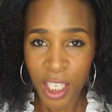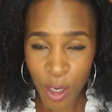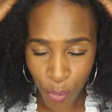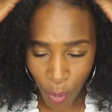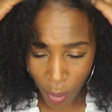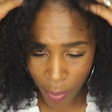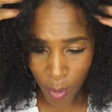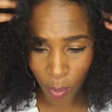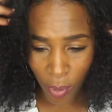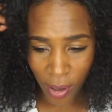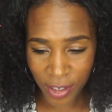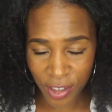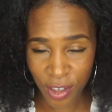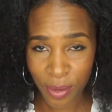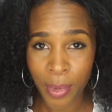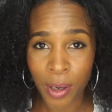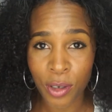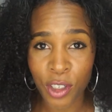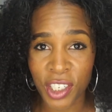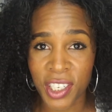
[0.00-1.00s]
So you're probably
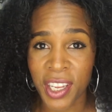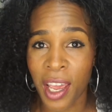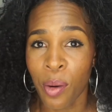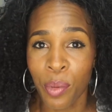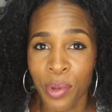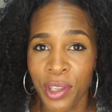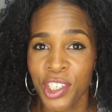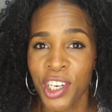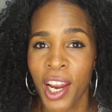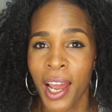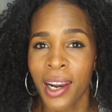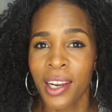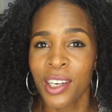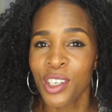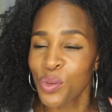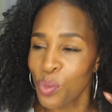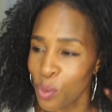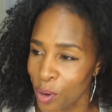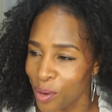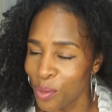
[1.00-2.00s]
wondering, Mel, just get on with the
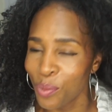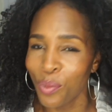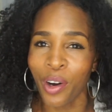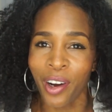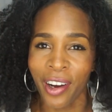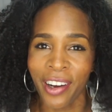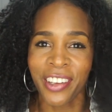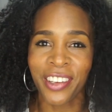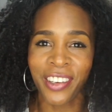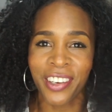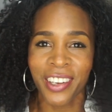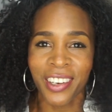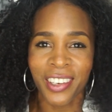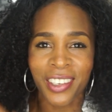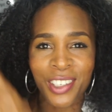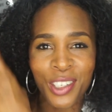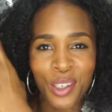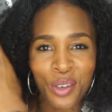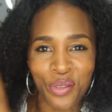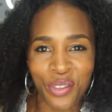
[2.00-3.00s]
challenge. What are you
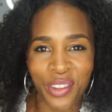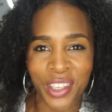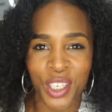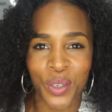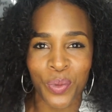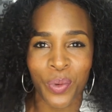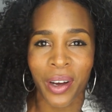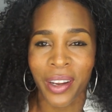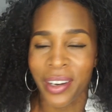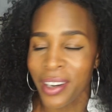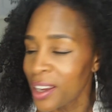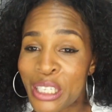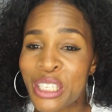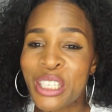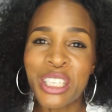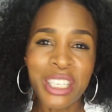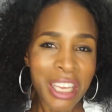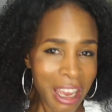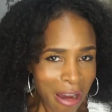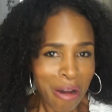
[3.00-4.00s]
going to do for this one?
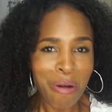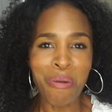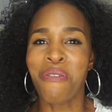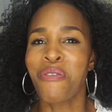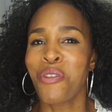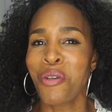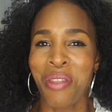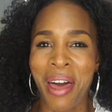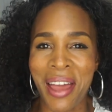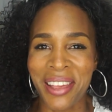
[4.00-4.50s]
So with all